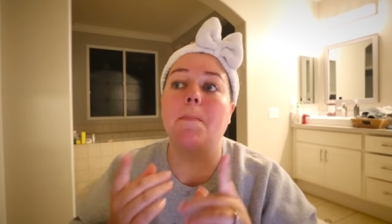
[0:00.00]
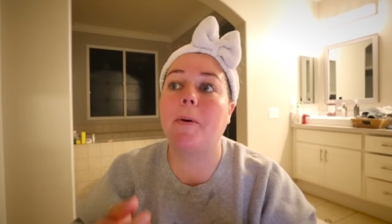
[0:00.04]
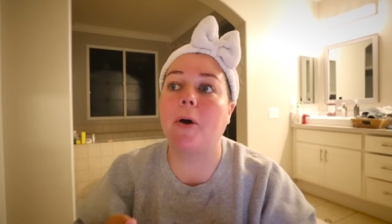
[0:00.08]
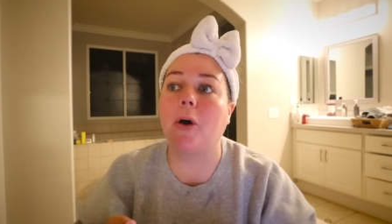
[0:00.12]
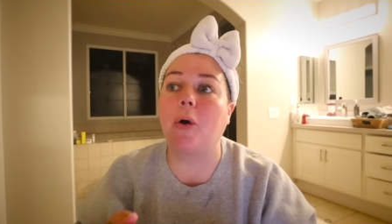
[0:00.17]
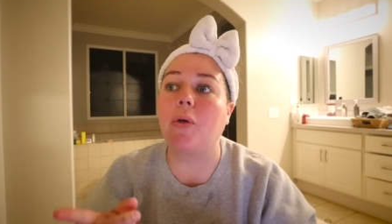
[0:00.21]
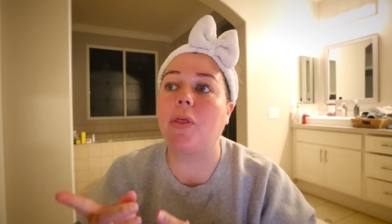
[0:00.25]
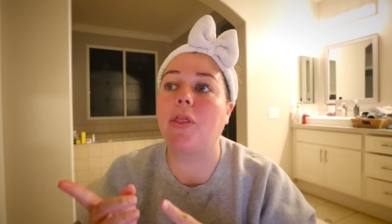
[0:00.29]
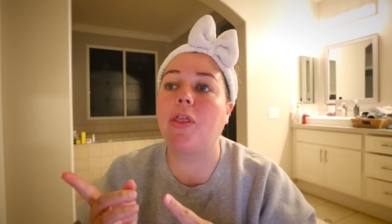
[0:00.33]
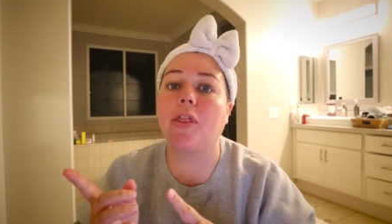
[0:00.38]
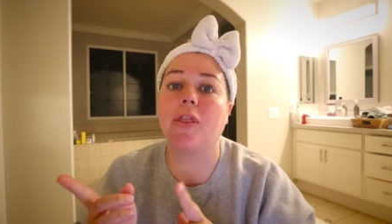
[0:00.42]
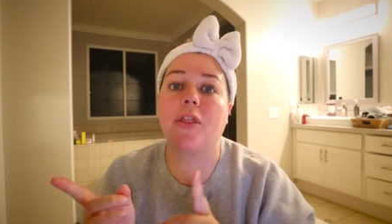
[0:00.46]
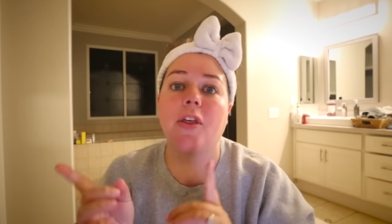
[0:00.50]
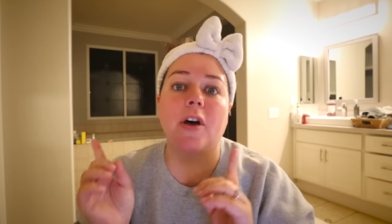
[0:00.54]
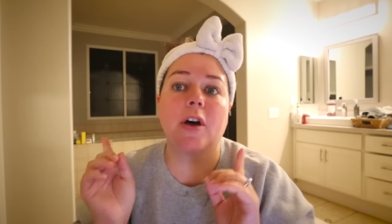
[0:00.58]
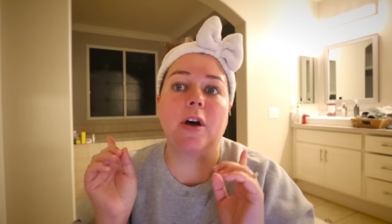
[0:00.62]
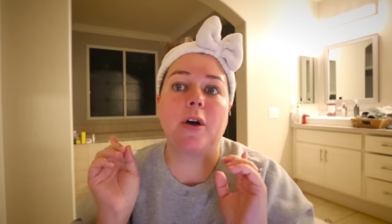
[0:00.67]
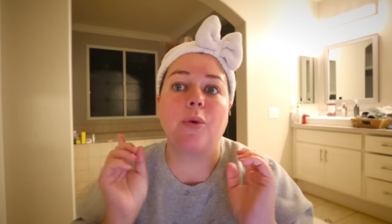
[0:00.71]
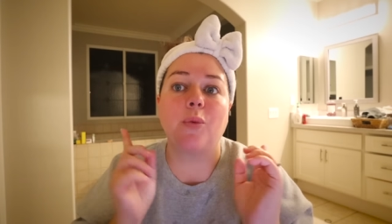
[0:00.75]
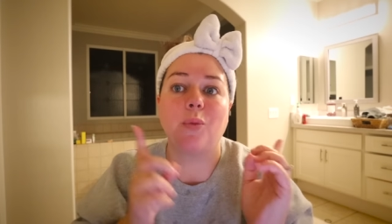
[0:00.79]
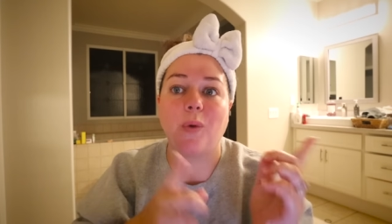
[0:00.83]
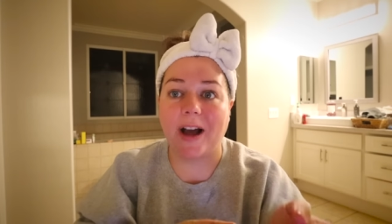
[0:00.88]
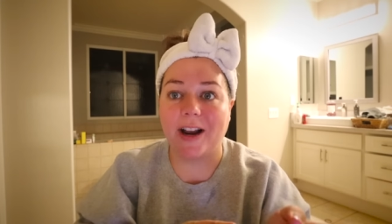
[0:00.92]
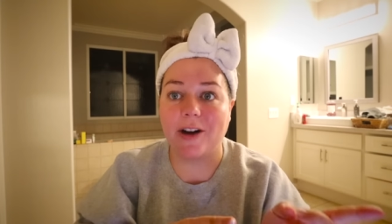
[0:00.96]
Both
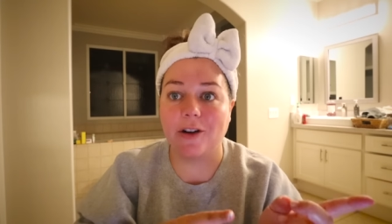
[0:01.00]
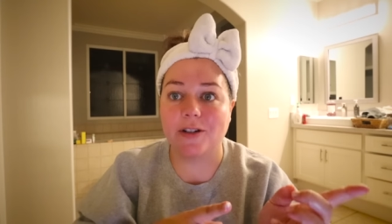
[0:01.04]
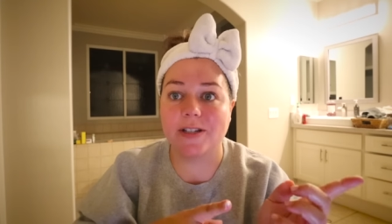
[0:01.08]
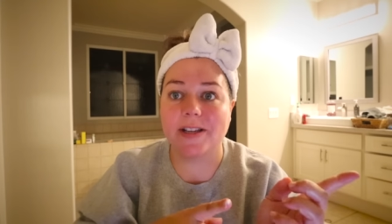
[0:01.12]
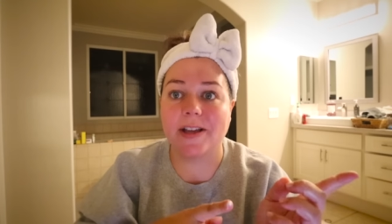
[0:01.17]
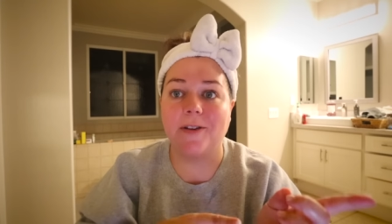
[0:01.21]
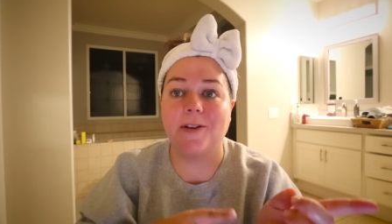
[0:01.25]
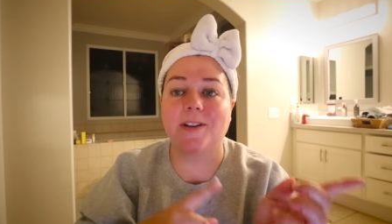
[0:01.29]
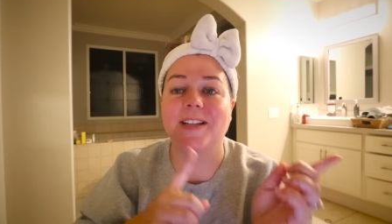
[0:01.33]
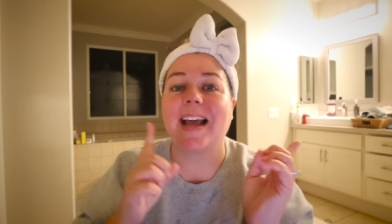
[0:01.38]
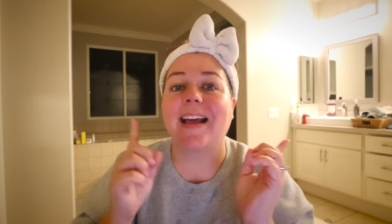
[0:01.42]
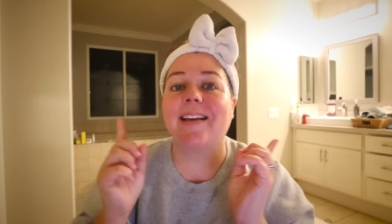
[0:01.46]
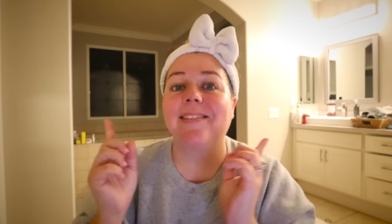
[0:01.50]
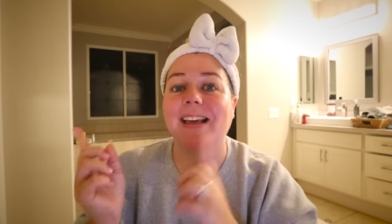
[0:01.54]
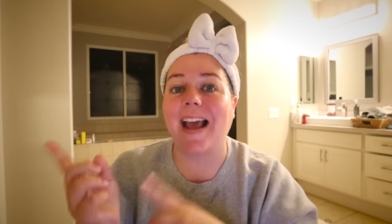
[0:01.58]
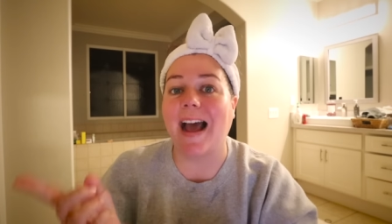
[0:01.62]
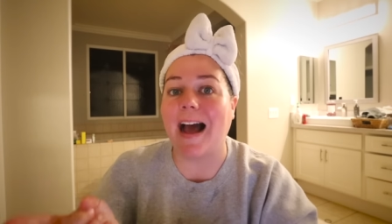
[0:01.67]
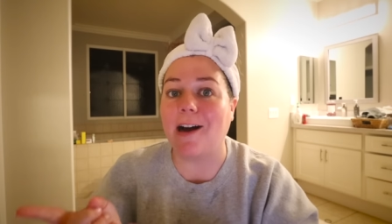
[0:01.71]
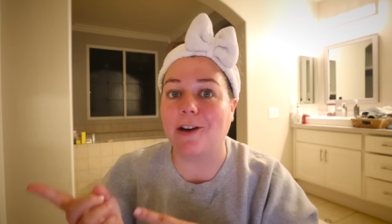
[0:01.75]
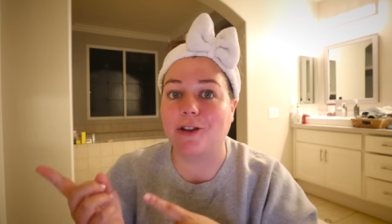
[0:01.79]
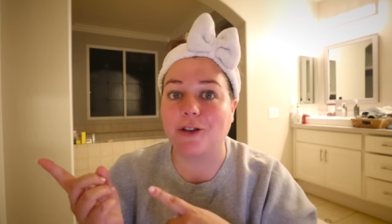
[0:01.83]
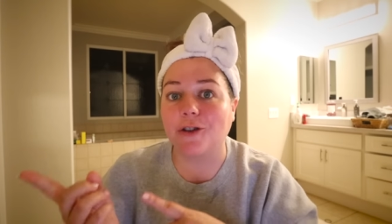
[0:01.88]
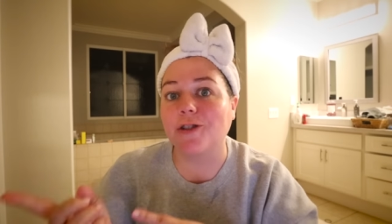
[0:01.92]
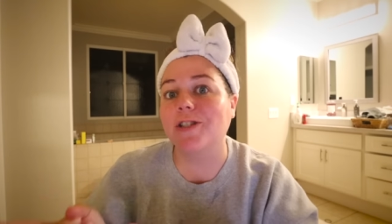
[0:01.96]
the Writers Guild and the
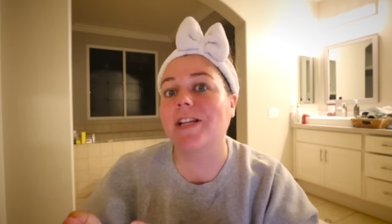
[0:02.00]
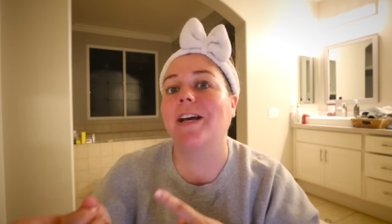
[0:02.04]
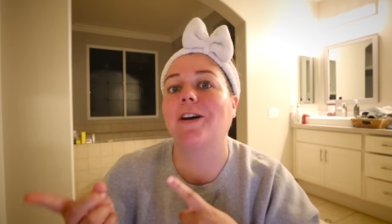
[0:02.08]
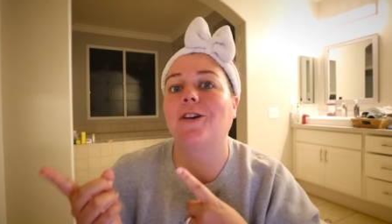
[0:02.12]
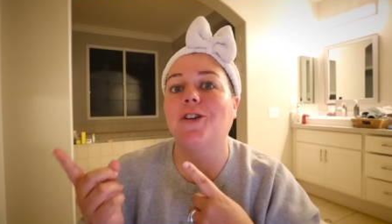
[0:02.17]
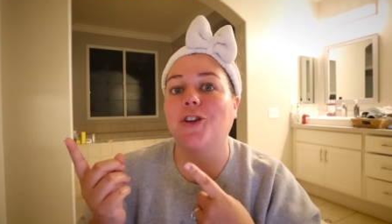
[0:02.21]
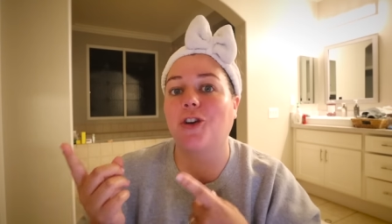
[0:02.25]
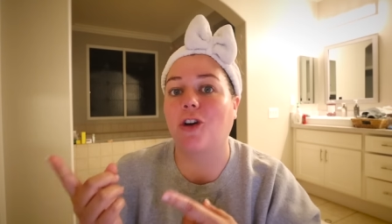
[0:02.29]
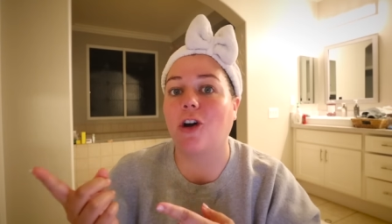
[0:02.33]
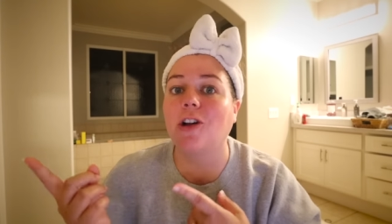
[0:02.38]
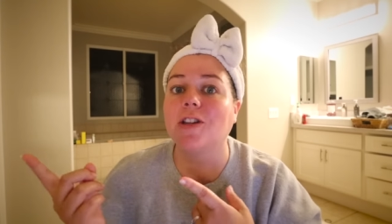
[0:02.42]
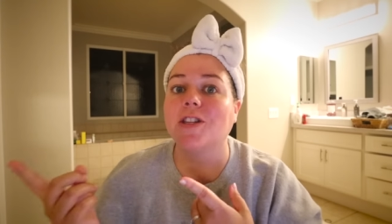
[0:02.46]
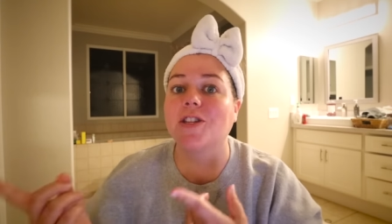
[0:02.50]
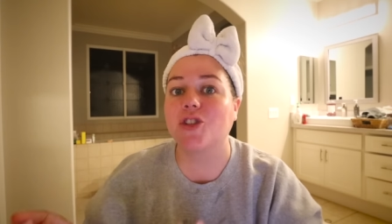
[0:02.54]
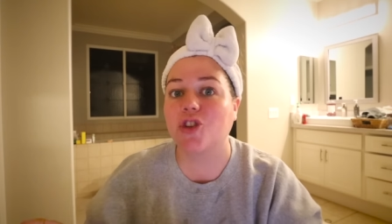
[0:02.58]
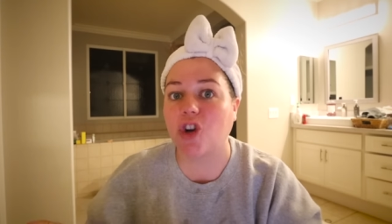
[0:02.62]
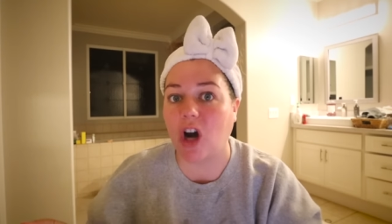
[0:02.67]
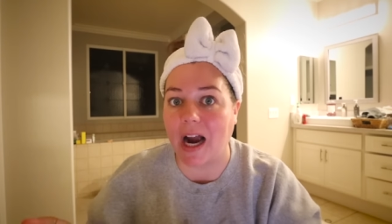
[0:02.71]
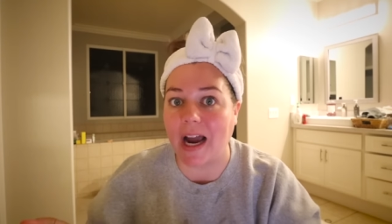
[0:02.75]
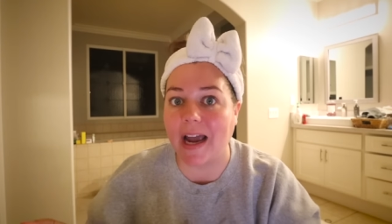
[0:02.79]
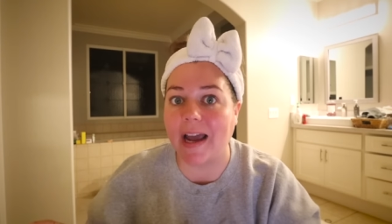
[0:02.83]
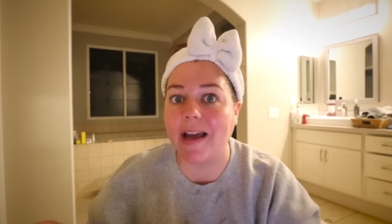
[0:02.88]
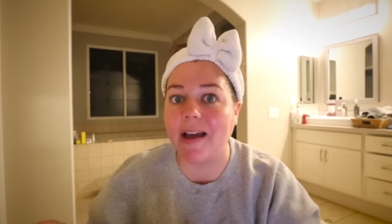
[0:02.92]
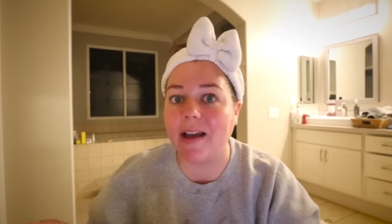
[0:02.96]
Actors Guild are on
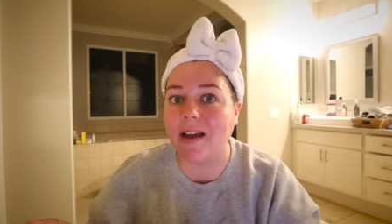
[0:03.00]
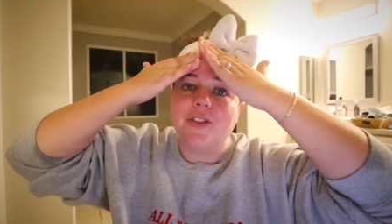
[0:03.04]
strike.